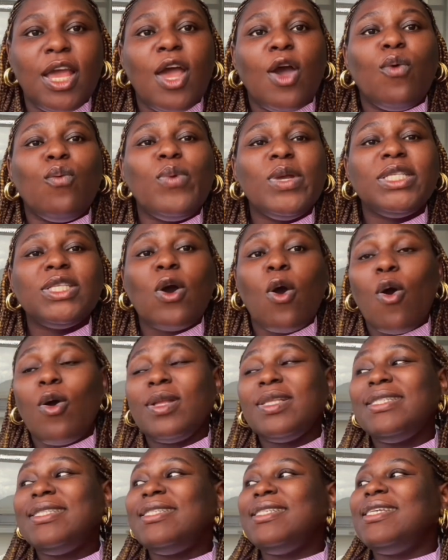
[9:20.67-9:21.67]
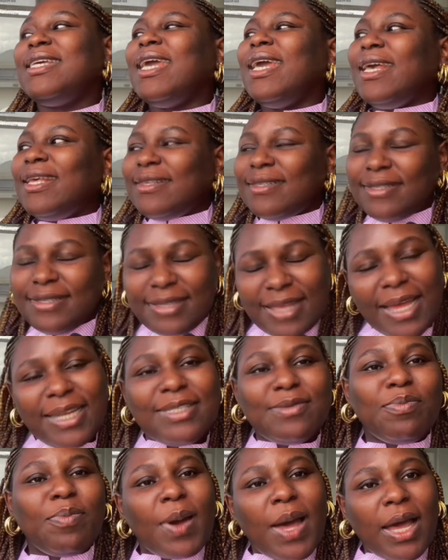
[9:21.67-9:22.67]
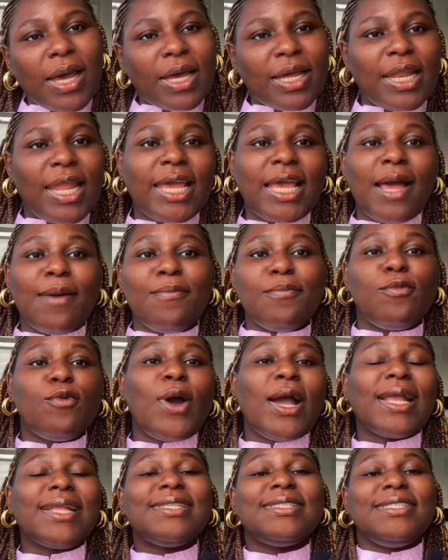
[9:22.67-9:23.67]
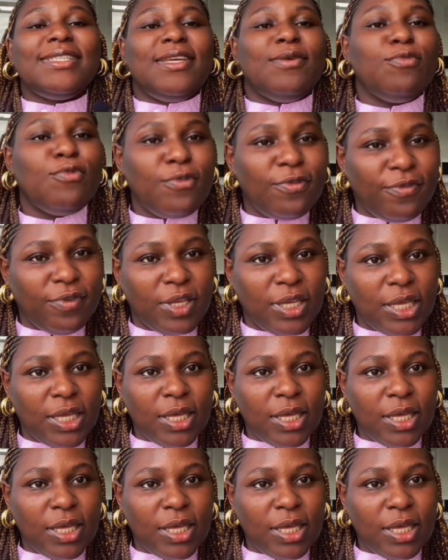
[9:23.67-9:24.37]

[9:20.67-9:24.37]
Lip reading: with audience at the back, like I'm acting a movie